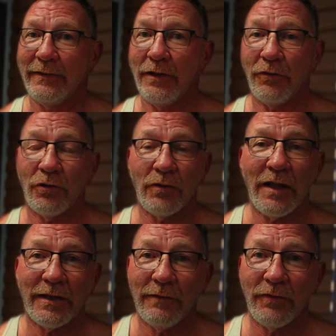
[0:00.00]
you know, you're
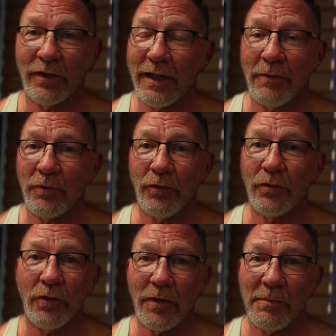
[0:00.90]
lucky if you can get them to do
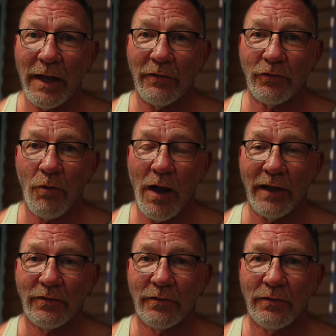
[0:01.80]
30-pound
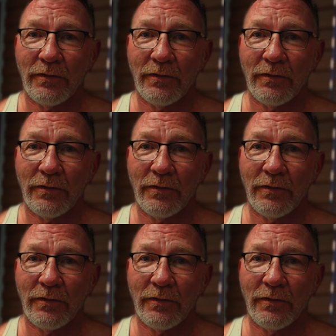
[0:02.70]
squats.